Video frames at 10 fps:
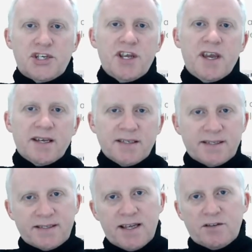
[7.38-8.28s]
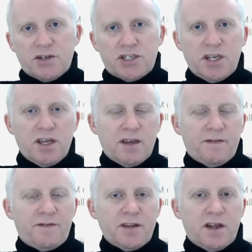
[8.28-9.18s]
Satoshi
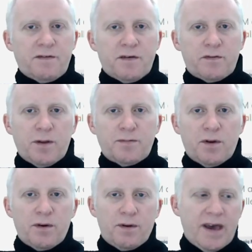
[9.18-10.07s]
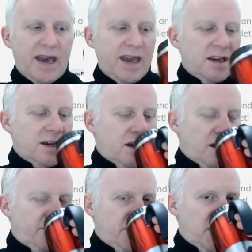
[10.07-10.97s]
for the love of crypto and
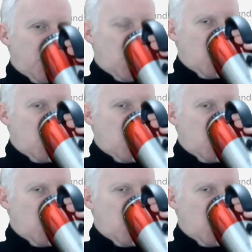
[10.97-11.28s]
coffee.